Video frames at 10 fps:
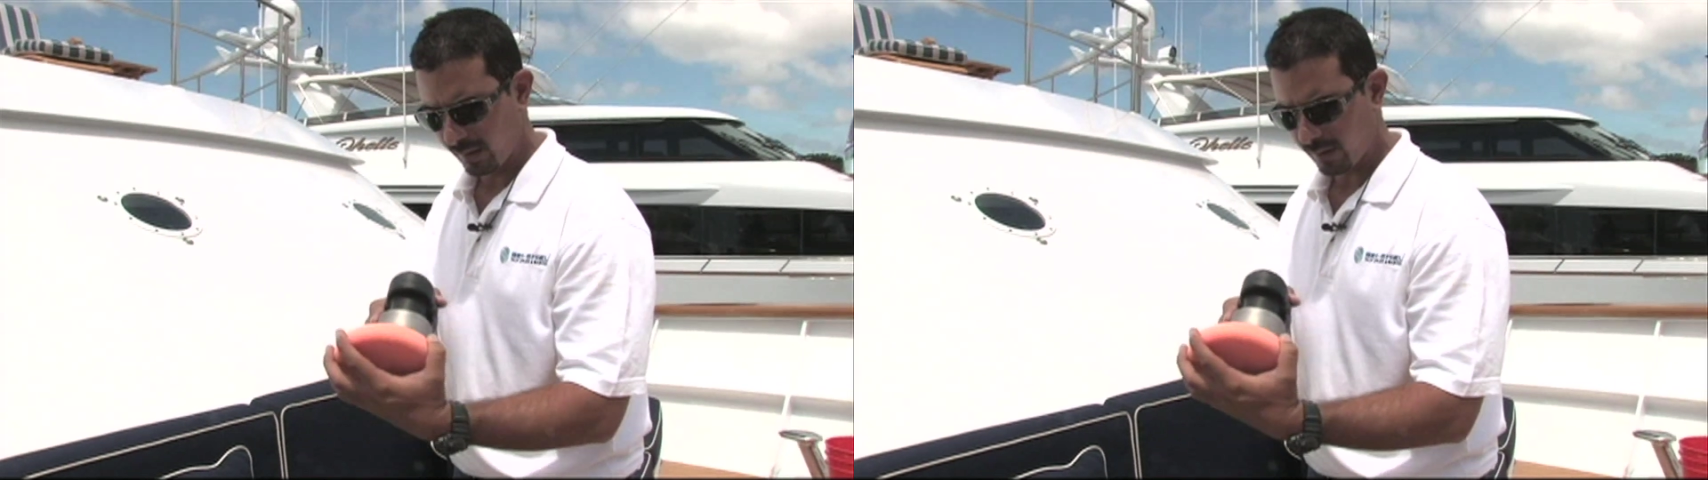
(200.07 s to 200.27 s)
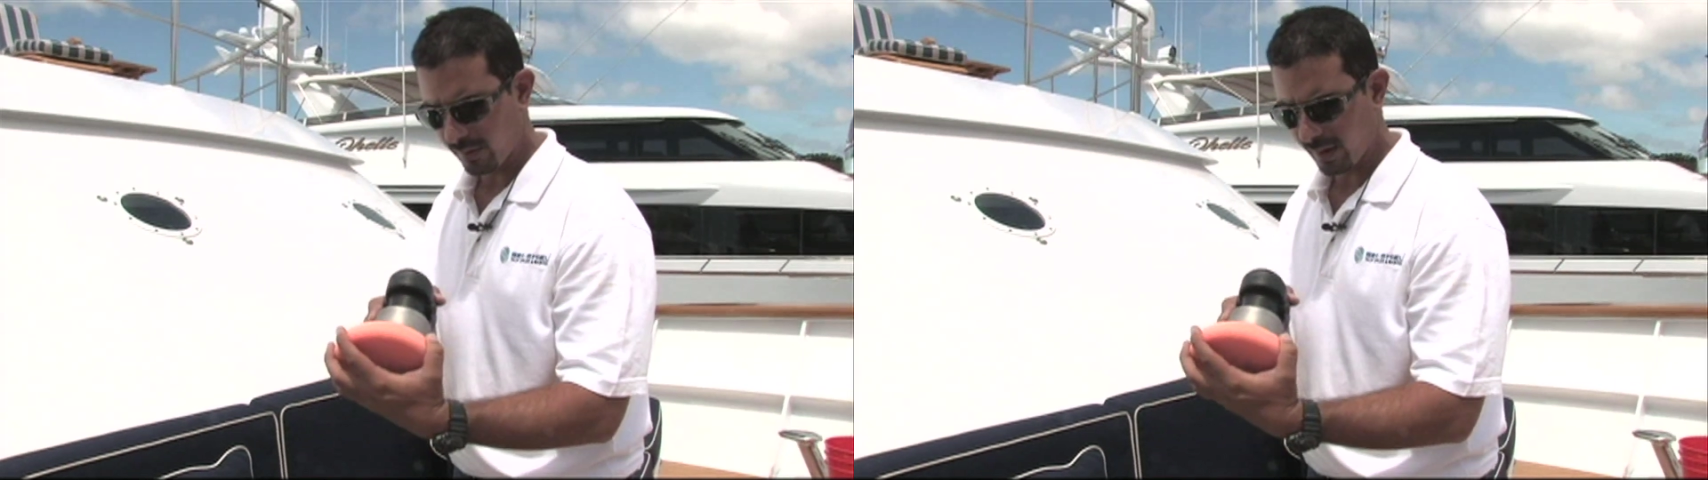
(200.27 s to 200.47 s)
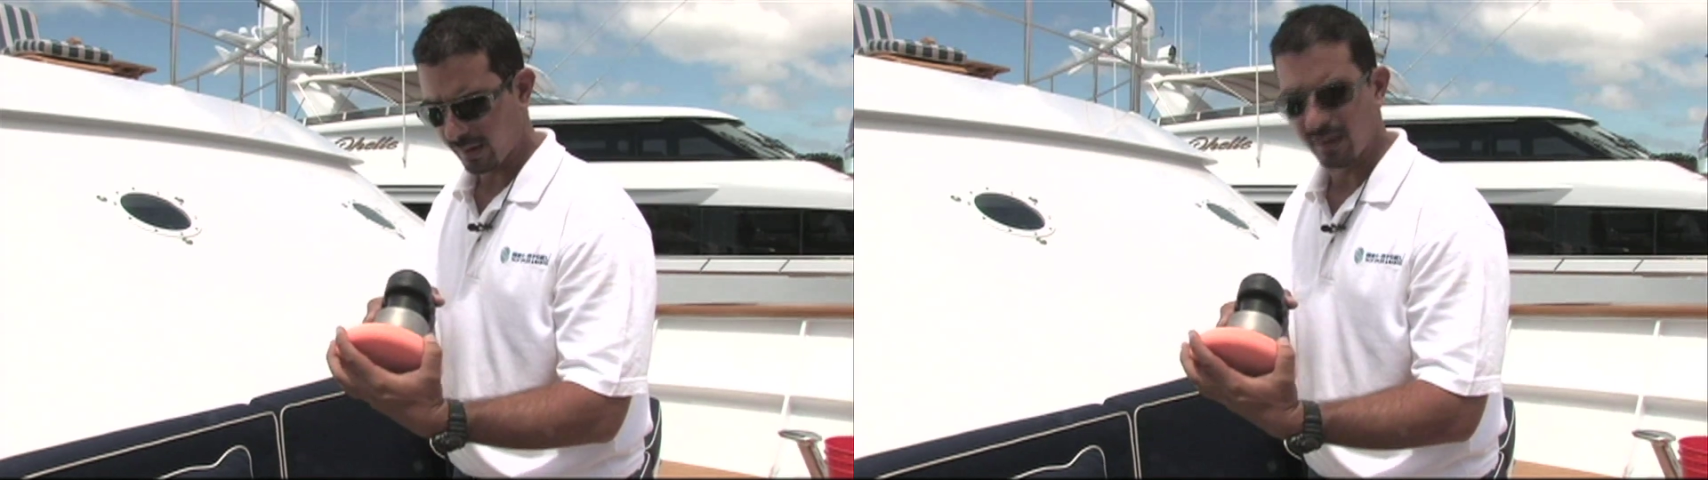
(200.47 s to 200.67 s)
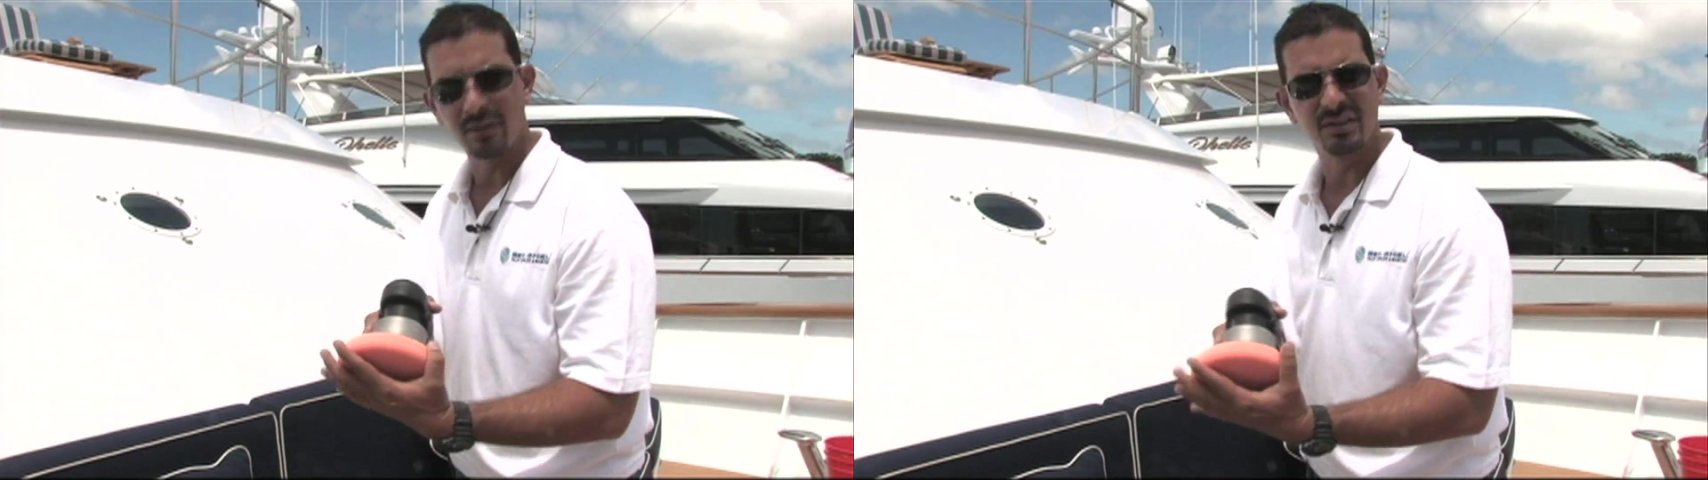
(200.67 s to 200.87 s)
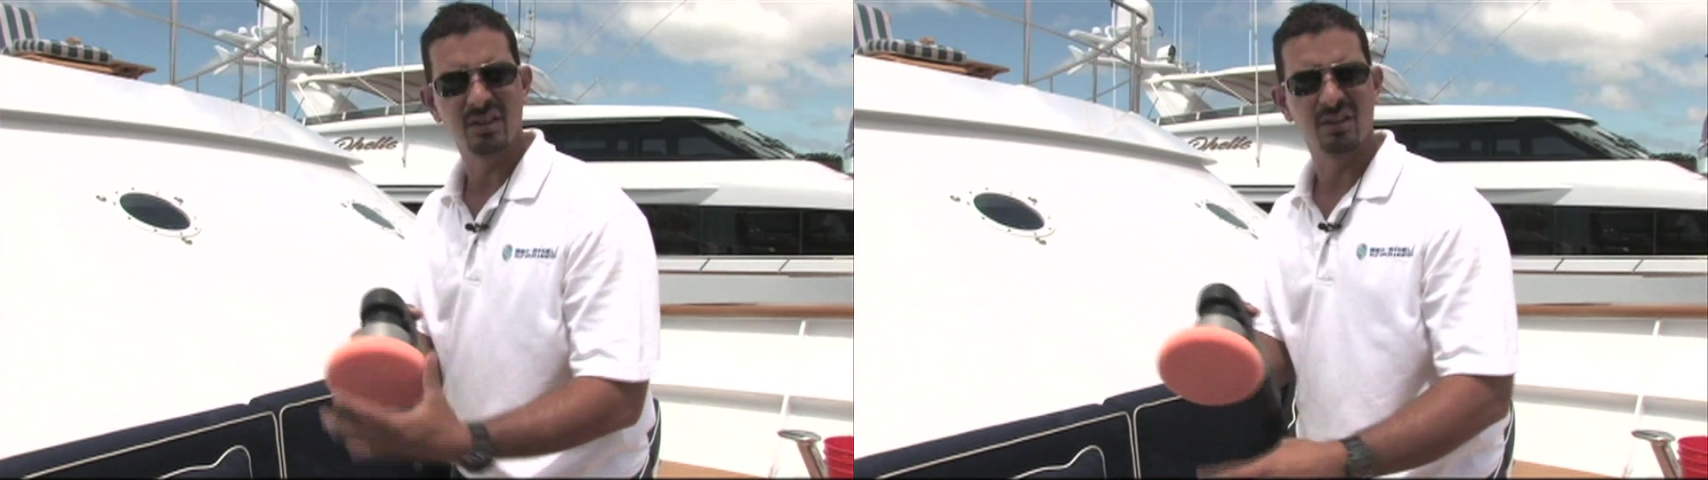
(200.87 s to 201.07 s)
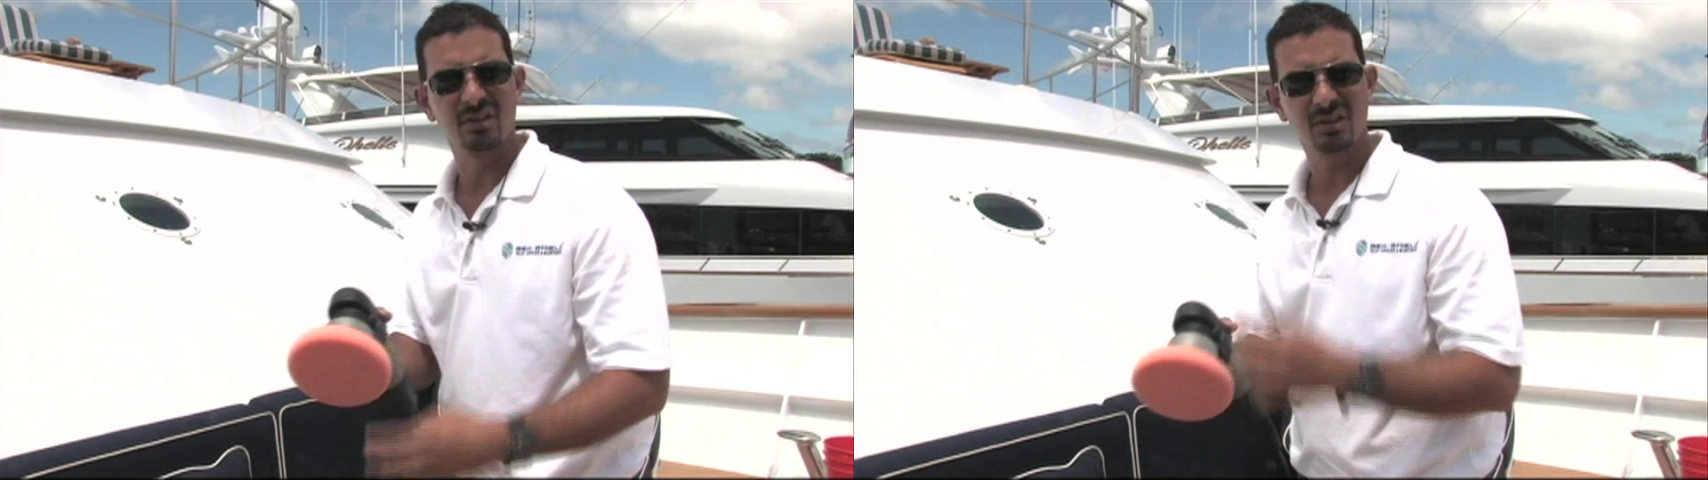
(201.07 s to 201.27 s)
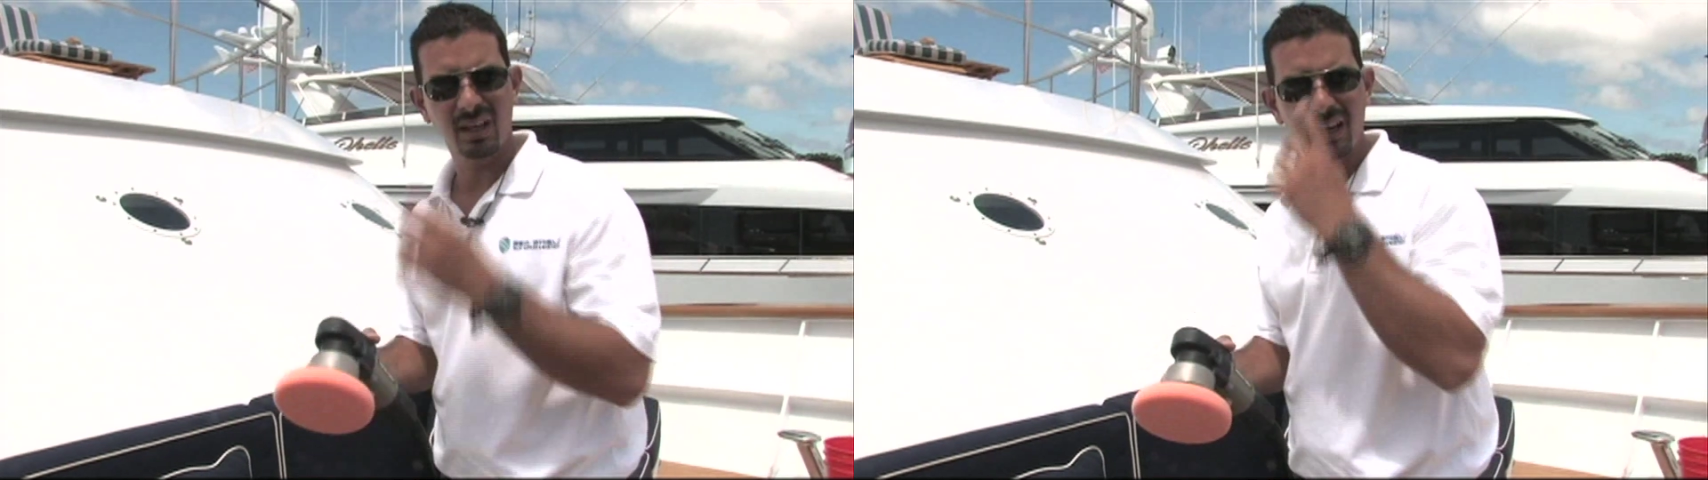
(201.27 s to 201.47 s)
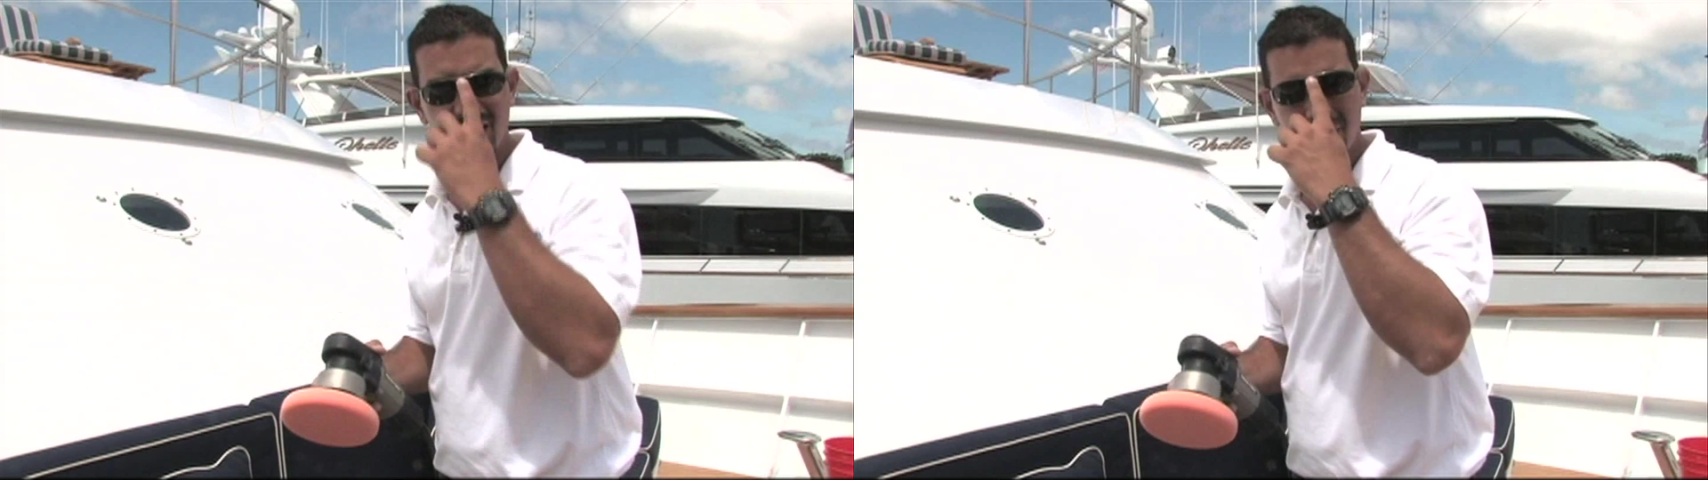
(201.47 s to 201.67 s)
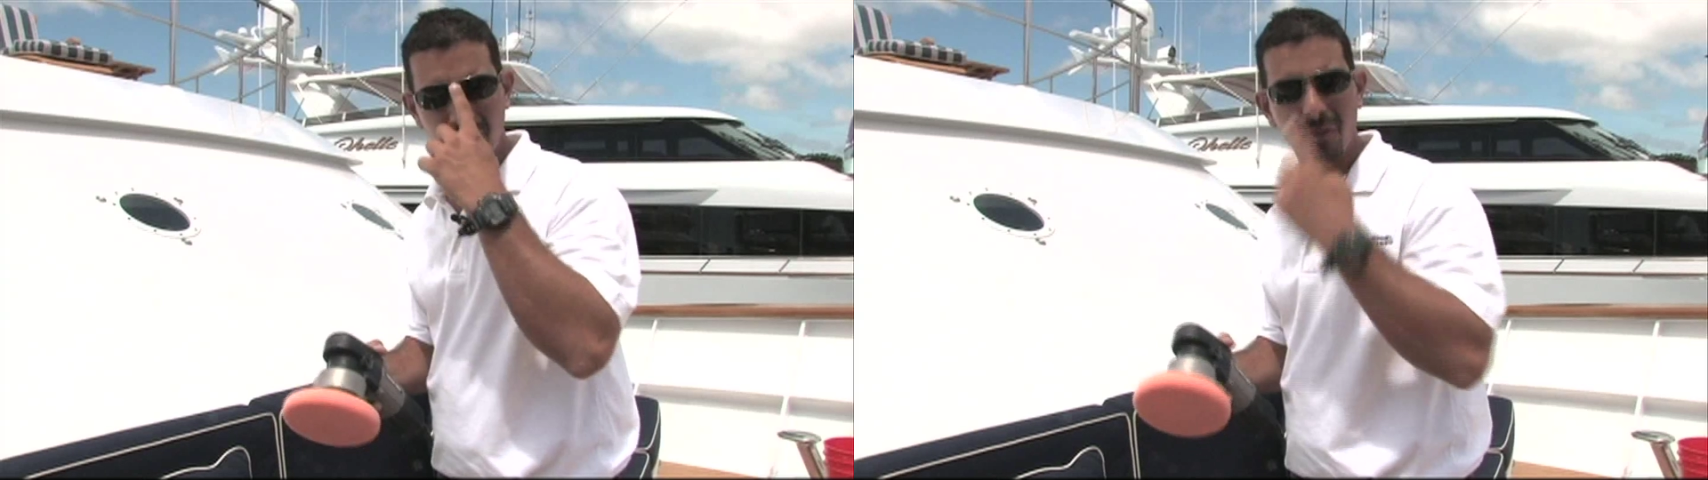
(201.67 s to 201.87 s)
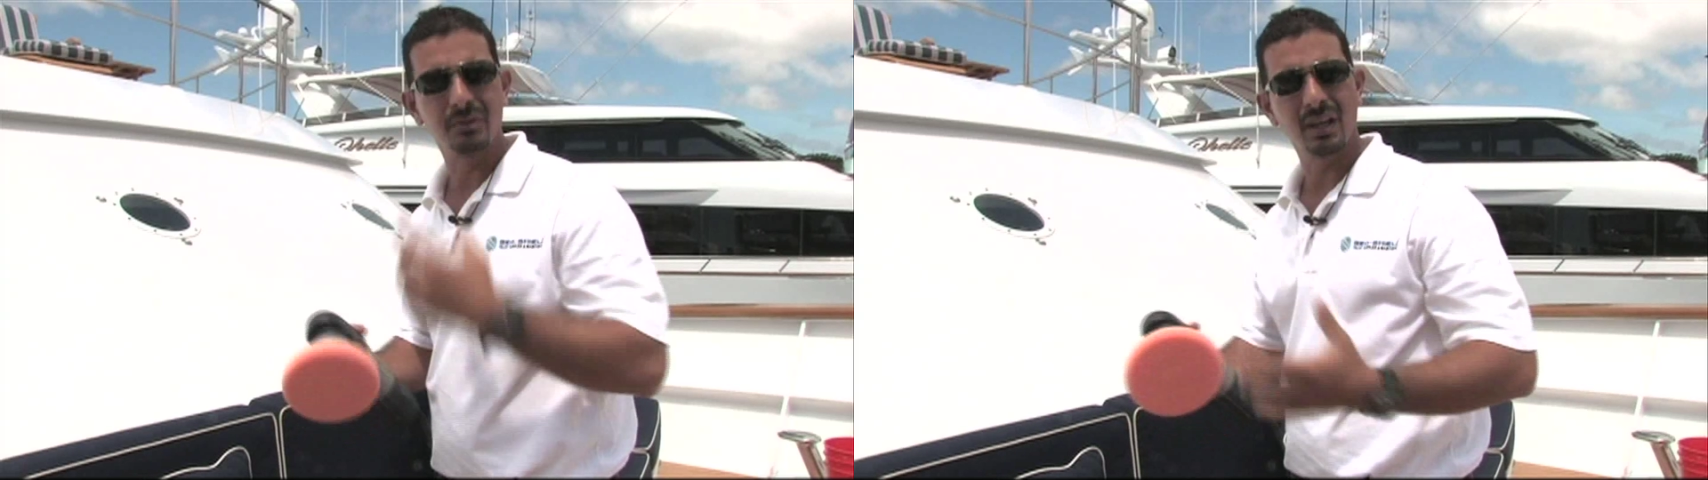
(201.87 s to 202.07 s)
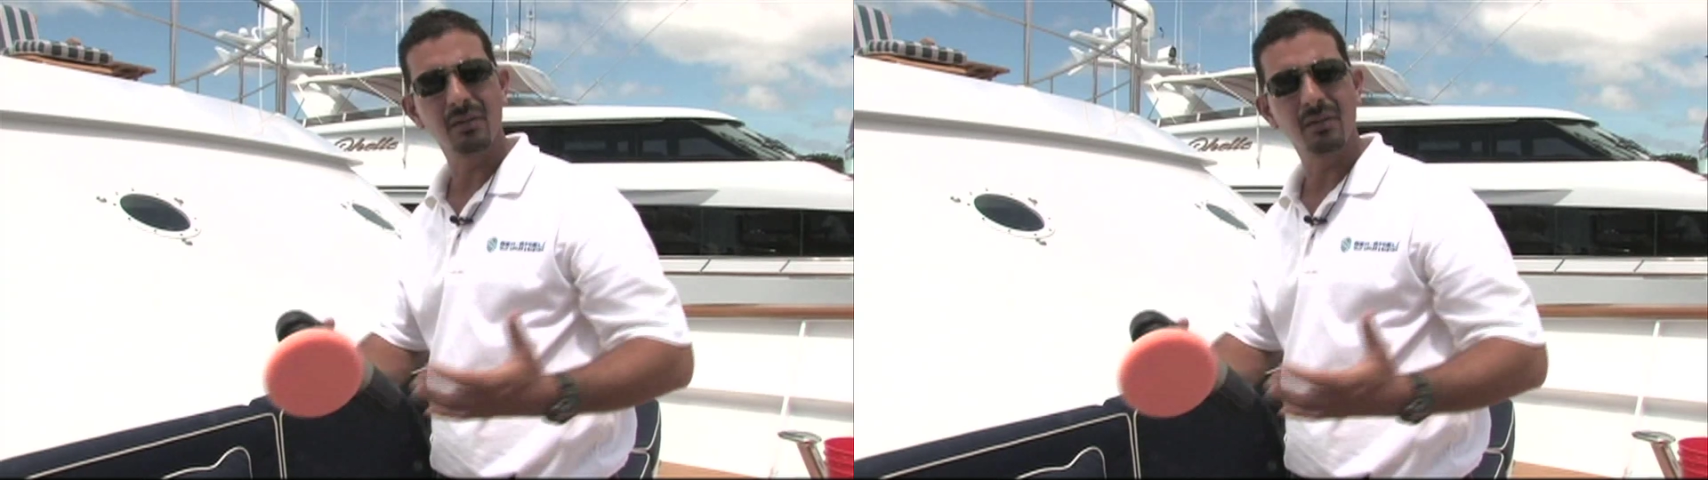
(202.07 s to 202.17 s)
area in areas that are just kind of exposed.